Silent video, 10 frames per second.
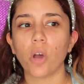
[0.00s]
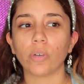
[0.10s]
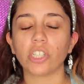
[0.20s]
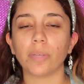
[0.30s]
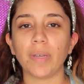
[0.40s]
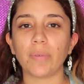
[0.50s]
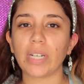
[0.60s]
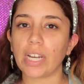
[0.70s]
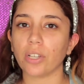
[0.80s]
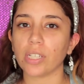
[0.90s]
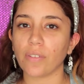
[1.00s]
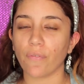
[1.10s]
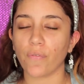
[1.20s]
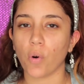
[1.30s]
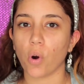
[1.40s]
which can be ridiculous
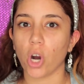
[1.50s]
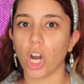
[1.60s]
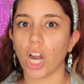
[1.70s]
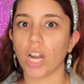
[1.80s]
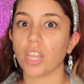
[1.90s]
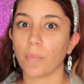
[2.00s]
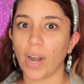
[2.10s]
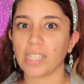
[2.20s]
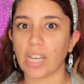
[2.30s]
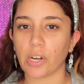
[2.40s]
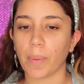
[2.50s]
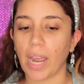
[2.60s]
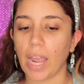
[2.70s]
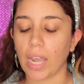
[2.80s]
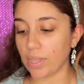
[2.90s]
for the price that you're
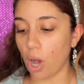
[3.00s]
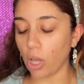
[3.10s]
paying.